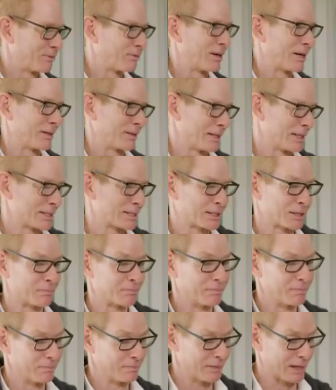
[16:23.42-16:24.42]
Right. It's a
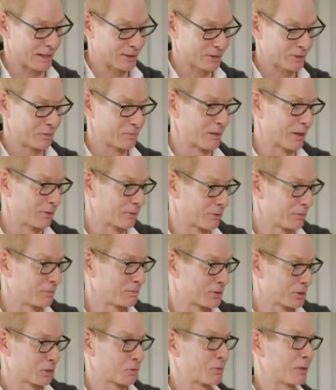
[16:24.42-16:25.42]
master bedroom,
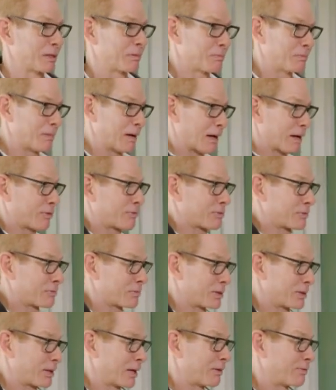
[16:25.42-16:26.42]
suite, bathroom,
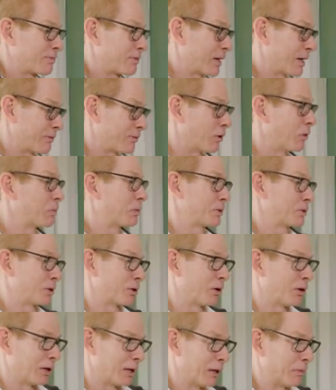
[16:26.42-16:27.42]
but I've, I've opened it all